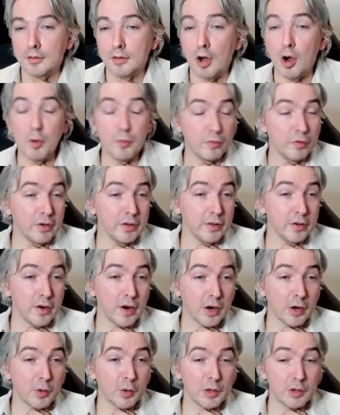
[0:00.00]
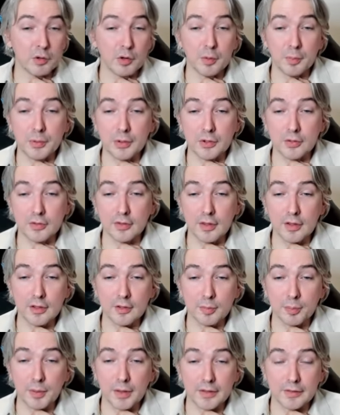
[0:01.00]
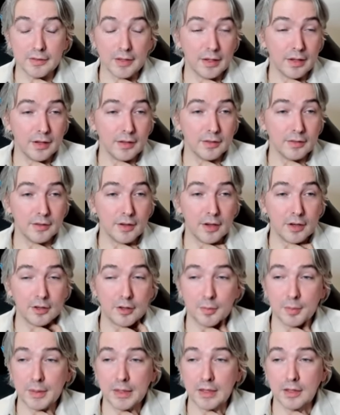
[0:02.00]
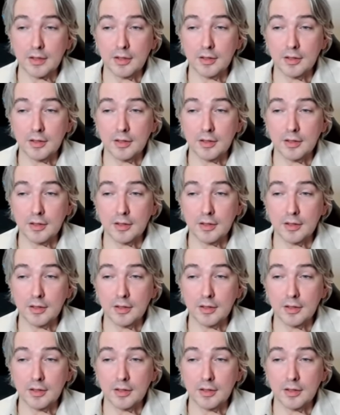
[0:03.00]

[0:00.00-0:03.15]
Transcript: Hopefully they're not going to abuse this by saying it's got to be,